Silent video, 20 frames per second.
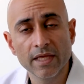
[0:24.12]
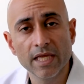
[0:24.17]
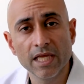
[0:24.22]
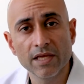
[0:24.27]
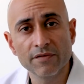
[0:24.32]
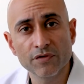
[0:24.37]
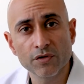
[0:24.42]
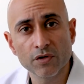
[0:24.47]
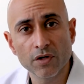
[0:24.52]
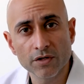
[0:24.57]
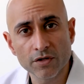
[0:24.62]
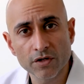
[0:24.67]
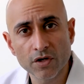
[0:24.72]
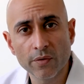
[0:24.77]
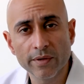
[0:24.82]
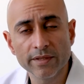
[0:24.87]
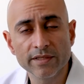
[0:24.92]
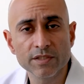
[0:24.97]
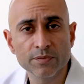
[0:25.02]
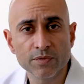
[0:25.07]
If you're
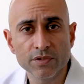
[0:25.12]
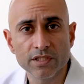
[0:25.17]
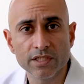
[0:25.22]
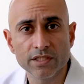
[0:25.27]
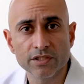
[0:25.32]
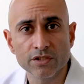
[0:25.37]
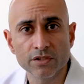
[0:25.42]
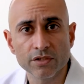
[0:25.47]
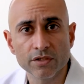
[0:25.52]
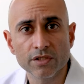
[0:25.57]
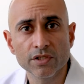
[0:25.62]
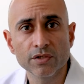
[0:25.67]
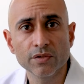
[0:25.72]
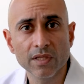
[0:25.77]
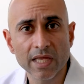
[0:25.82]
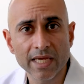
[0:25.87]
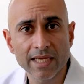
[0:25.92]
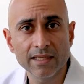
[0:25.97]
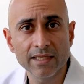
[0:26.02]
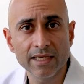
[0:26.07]
undergoing this procedure, you
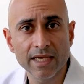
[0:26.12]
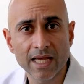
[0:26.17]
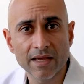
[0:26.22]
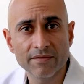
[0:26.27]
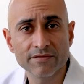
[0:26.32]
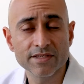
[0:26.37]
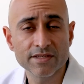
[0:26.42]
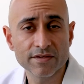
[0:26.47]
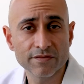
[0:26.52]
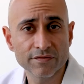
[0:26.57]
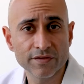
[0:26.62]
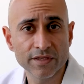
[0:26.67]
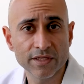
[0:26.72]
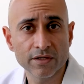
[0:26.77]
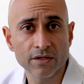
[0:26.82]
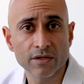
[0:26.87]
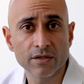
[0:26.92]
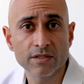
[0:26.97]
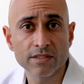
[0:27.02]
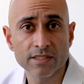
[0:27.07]
likely have
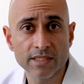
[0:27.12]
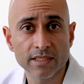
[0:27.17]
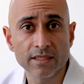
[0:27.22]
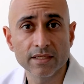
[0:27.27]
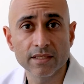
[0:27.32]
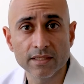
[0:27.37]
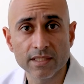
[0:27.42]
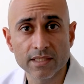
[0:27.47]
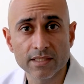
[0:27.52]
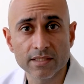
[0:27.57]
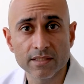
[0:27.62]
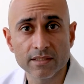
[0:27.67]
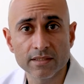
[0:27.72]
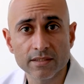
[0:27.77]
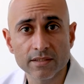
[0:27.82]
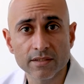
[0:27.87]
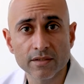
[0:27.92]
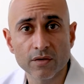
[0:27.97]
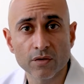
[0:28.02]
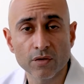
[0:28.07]
severe
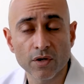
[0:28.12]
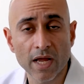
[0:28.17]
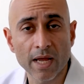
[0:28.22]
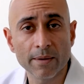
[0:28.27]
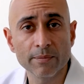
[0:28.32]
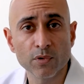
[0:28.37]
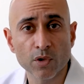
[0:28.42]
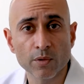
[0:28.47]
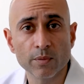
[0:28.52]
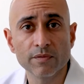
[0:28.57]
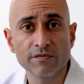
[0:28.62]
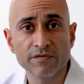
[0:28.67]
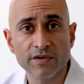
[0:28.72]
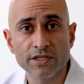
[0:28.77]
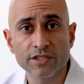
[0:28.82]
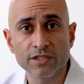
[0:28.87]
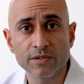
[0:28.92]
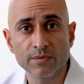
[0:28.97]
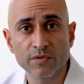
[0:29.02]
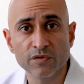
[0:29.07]
synkinesis, or abnormal
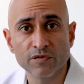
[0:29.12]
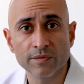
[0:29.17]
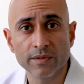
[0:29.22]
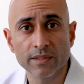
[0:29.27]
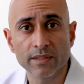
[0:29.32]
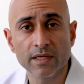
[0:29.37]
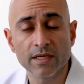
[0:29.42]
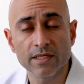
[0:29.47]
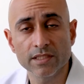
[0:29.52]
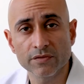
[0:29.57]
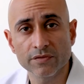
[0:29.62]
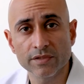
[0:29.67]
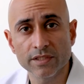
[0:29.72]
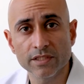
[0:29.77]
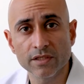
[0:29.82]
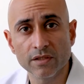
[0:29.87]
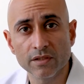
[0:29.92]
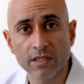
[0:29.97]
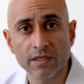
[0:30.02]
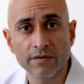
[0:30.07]
facial movement, as a
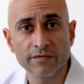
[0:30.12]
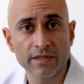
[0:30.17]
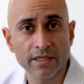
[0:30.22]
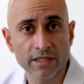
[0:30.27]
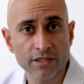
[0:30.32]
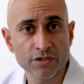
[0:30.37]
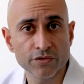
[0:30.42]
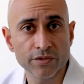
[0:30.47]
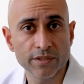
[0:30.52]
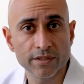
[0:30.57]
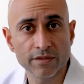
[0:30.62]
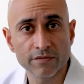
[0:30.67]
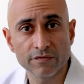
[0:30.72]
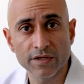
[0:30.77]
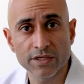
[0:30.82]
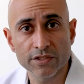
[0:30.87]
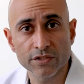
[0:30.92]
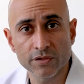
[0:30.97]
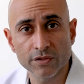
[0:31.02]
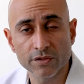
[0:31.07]
result of an injury to the
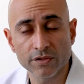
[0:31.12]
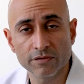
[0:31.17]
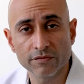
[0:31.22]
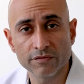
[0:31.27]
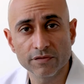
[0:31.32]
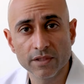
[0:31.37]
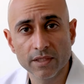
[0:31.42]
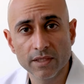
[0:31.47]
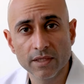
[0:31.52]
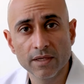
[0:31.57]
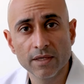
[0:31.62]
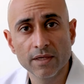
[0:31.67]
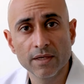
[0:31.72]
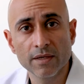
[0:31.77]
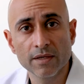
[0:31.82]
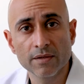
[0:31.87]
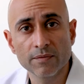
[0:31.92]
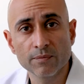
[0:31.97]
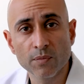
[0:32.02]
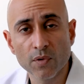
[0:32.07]
facial nerve,
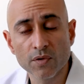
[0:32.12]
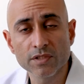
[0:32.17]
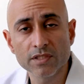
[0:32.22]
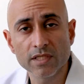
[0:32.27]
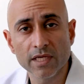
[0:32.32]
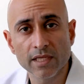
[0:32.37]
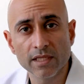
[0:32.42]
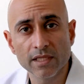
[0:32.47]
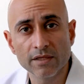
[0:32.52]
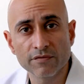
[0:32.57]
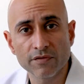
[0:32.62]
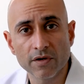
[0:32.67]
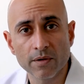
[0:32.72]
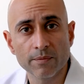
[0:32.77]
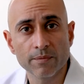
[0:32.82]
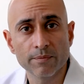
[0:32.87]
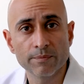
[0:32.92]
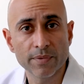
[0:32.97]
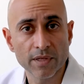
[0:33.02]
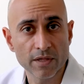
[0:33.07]
most likely
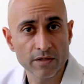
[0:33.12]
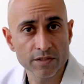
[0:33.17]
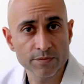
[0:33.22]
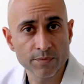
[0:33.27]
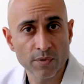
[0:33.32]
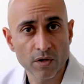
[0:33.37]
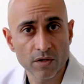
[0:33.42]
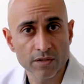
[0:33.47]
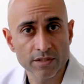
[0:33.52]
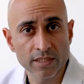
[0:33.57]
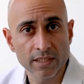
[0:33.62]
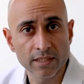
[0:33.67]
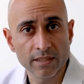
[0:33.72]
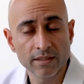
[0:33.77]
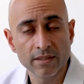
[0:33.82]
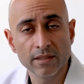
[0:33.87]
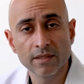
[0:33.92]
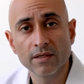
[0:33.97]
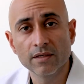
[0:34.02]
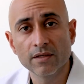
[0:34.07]
from Bell's palsy
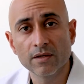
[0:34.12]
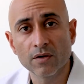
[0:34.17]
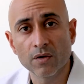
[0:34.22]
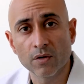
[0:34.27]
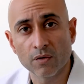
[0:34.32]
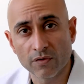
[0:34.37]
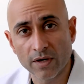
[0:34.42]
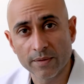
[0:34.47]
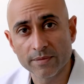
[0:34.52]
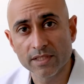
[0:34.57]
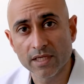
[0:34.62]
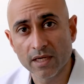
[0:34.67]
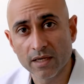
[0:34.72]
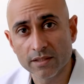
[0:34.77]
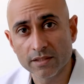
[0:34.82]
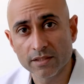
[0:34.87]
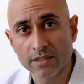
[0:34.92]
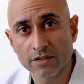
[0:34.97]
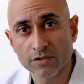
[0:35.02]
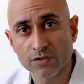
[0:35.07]
or
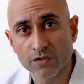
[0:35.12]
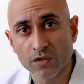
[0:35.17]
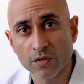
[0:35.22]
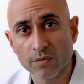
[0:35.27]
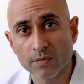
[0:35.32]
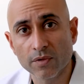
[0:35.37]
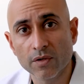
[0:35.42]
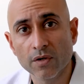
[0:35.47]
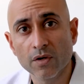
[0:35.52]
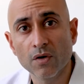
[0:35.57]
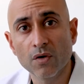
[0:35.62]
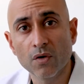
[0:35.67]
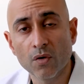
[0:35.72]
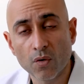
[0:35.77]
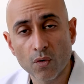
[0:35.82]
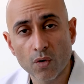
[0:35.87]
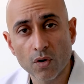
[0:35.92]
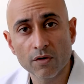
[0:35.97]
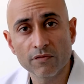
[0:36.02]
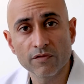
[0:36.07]
Ramsay-Hunt syndrome,
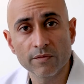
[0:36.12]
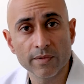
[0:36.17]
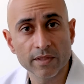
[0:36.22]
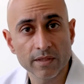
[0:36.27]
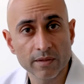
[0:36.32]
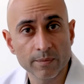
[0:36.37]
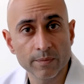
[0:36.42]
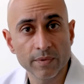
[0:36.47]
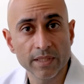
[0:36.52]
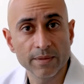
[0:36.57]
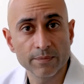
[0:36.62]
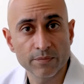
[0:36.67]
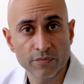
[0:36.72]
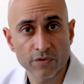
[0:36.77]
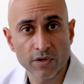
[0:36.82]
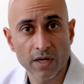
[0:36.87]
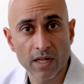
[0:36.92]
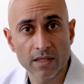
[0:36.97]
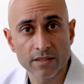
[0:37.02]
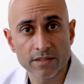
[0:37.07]
or from a complete
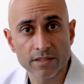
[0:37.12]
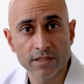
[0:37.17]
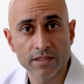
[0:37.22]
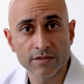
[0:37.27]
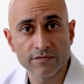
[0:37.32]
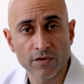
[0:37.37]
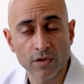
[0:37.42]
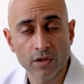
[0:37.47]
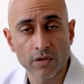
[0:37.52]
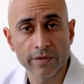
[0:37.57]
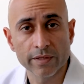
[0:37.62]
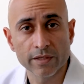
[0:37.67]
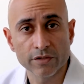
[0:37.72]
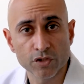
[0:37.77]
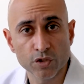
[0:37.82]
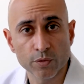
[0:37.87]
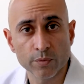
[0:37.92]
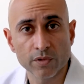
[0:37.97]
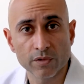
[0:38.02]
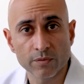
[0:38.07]
paralysis following a
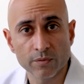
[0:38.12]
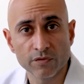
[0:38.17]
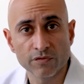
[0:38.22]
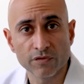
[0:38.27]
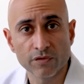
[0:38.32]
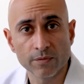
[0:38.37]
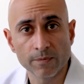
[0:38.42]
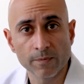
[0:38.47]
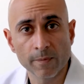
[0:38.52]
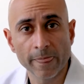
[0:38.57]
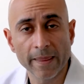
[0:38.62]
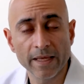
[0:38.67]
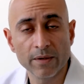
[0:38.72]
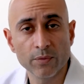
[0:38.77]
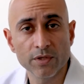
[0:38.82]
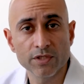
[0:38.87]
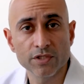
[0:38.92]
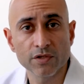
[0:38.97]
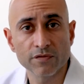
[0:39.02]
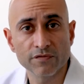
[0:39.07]
tumor removal, in
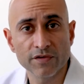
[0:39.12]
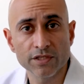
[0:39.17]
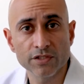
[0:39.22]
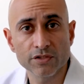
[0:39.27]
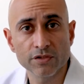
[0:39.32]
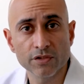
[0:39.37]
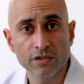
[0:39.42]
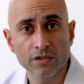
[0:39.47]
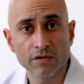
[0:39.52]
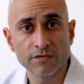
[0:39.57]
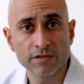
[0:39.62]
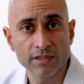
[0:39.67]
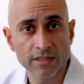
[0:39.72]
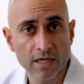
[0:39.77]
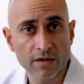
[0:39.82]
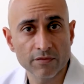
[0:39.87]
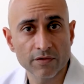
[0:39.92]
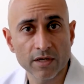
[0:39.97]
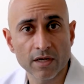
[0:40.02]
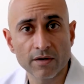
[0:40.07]
which your facial nerve did
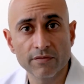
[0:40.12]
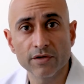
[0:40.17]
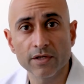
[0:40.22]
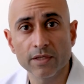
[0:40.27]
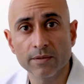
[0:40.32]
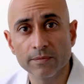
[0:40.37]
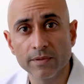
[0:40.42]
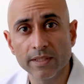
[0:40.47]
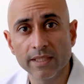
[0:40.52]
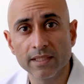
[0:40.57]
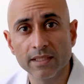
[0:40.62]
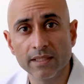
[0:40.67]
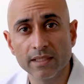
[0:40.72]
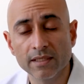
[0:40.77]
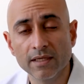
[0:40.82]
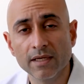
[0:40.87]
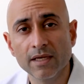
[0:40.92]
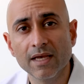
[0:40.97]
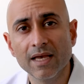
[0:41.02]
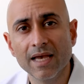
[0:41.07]
not recover
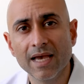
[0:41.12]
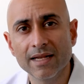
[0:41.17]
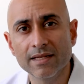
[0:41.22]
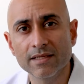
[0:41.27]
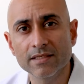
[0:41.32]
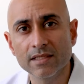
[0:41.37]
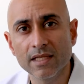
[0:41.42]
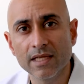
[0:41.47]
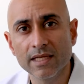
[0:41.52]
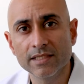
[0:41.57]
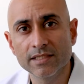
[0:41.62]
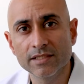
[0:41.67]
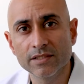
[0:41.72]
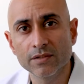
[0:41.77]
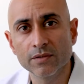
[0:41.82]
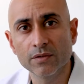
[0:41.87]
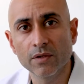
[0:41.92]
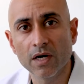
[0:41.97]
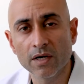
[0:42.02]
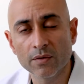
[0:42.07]
completely and has led
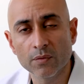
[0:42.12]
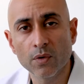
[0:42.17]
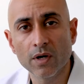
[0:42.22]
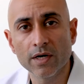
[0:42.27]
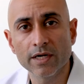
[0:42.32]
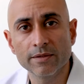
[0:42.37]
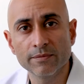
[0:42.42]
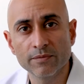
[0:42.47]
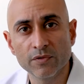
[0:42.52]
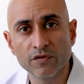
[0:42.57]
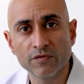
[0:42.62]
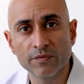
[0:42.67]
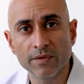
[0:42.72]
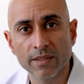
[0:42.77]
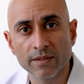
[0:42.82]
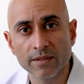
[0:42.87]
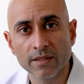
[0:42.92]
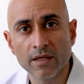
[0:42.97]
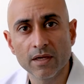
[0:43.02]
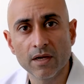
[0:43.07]
to unwanted
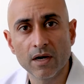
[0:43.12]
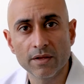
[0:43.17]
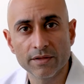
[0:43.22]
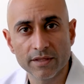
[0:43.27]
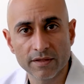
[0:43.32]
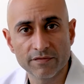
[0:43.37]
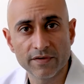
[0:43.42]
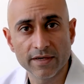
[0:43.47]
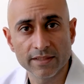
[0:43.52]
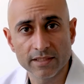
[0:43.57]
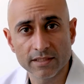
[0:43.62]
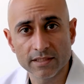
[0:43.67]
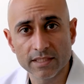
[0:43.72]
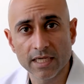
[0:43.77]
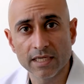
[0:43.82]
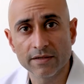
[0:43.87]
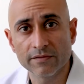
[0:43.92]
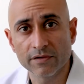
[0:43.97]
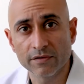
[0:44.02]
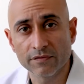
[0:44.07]
movement on the affected
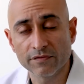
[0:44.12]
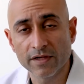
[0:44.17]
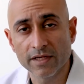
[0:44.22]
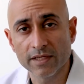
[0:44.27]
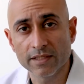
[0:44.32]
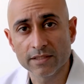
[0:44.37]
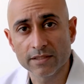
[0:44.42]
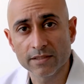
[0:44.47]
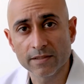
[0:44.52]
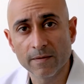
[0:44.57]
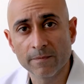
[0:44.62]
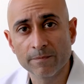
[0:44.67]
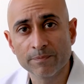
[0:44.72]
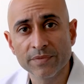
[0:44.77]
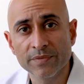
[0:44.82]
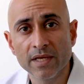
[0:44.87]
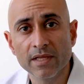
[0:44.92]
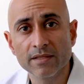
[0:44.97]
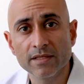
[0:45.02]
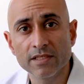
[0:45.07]
side of your face.
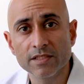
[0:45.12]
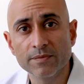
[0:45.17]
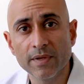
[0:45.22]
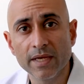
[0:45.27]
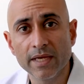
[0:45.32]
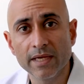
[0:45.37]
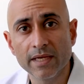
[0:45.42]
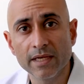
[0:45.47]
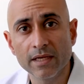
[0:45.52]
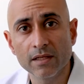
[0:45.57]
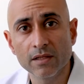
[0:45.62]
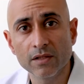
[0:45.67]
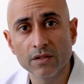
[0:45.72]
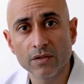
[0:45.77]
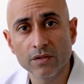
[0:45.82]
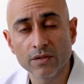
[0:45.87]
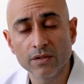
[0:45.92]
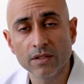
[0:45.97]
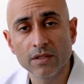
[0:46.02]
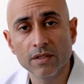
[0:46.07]
This may
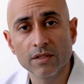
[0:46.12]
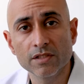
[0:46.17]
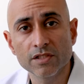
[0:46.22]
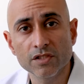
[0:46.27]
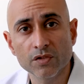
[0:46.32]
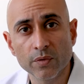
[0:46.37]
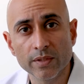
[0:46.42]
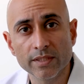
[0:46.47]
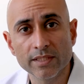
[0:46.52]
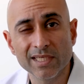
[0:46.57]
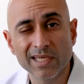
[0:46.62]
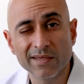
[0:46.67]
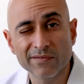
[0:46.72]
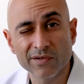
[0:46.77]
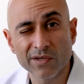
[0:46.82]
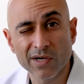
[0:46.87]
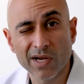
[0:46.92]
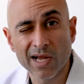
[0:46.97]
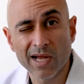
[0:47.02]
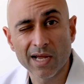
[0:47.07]
include squinting of
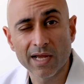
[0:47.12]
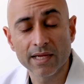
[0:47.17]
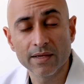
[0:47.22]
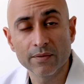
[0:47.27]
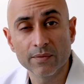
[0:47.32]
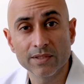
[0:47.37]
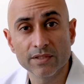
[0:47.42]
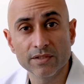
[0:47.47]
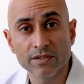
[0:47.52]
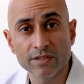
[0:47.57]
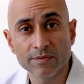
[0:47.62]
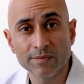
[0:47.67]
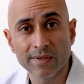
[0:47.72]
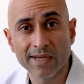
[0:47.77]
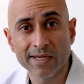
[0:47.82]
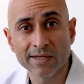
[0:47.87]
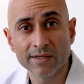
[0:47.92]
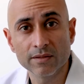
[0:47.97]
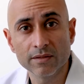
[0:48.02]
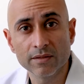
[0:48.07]
your eye when you
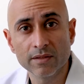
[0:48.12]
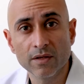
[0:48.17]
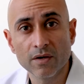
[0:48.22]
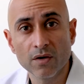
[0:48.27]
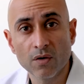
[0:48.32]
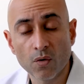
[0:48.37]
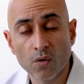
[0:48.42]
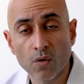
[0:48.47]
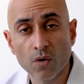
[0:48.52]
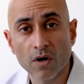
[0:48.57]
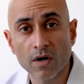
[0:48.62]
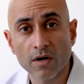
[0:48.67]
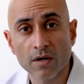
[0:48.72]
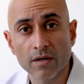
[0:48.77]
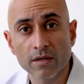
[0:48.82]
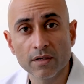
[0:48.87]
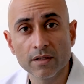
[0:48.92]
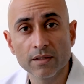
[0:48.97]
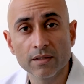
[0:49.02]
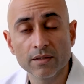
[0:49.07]
smile,
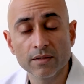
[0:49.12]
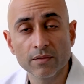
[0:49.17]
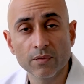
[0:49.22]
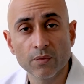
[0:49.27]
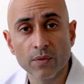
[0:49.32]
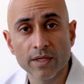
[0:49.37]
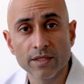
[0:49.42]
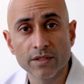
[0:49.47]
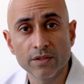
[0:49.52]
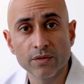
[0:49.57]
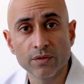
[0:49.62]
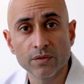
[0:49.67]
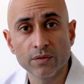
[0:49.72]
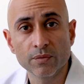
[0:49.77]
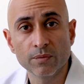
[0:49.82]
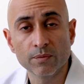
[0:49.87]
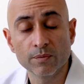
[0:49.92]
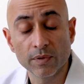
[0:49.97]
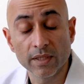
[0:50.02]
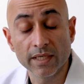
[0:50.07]
or when
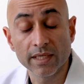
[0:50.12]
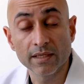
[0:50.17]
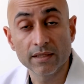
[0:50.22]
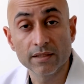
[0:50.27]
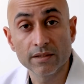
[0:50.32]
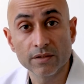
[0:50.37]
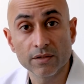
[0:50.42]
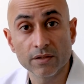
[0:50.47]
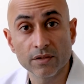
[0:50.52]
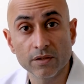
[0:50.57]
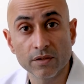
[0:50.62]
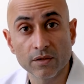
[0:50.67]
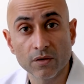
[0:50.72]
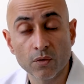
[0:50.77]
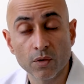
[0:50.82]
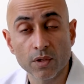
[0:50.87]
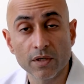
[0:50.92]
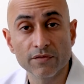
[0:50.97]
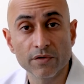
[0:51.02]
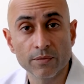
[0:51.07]
you blink, your
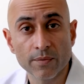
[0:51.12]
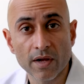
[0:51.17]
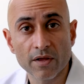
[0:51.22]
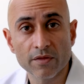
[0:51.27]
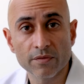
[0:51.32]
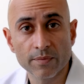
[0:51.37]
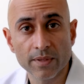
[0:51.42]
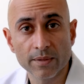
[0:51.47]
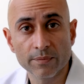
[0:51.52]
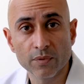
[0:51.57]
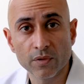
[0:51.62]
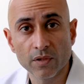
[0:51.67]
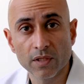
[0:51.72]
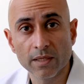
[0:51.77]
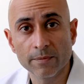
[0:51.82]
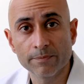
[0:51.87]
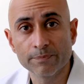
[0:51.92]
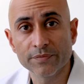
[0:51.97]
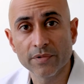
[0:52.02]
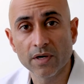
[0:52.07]
corner of your mouth may pull
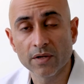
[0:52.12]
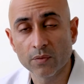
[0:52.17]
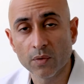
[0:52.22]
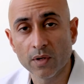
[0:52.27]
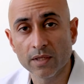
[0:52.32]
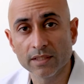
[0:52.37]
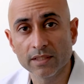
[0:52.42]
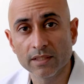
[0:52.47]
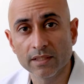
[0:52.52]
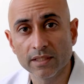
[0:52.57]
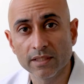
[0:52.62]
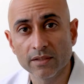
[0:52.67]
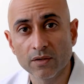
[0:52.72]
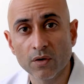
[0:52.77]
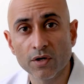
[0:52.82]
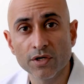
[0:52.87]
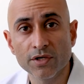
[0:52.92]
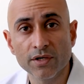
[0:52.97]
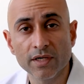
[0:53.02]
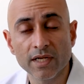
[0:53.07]
up unwantedly,
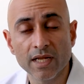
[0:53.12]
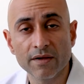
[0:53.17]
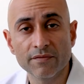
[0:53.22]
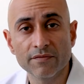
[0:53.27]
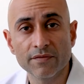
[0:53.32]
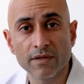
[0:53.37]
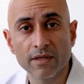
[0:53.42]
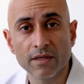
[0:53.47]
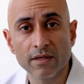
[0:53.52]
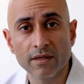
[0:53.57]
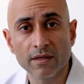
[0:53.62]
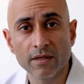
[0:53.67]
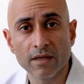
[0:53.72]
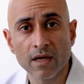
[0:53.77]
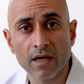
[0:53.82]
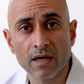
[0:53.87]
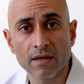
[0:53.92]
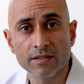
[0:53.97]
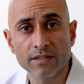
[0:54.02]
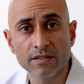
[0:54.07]
or you could
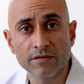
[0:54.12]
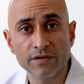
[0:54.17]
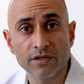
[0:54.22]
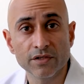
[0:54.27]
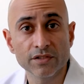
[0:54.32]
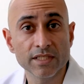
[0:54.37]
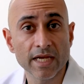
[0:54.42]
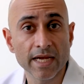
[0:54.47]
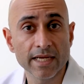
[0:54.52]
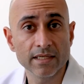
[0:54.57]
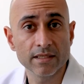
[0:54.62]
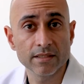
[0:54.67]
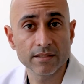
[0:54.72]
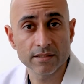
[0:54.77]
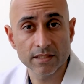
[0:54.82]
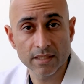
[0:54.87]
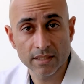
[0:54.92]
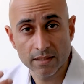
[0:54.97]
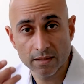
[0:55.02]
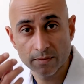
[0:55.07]
have severe
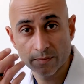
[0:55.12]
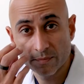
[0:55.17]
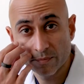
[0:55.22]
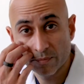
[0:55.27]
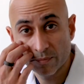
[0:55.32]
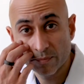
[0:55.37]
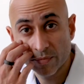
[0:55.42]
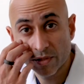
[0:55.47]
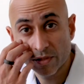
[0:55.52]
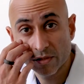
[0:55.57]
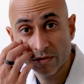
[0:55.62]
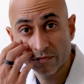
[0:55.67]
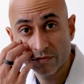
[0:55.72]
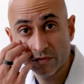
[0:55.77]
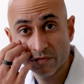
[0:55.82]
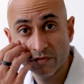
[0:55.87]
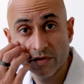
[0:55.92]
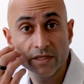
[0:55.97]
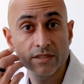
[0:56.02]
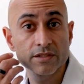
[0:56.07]
tightness in the middle of
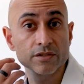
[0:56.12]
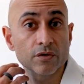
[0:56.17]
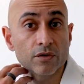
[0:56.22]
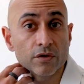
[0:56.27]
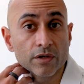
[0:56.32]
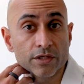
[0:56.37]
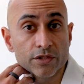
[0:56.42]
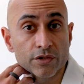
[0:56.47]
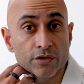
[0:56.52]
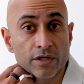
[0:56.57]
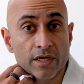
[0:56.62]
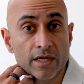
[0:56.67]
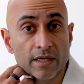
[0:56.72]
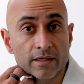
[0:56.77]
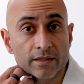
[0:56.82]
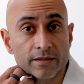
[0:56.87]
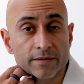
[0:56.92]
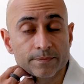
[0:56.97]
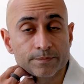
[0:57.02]
your face or in your neck.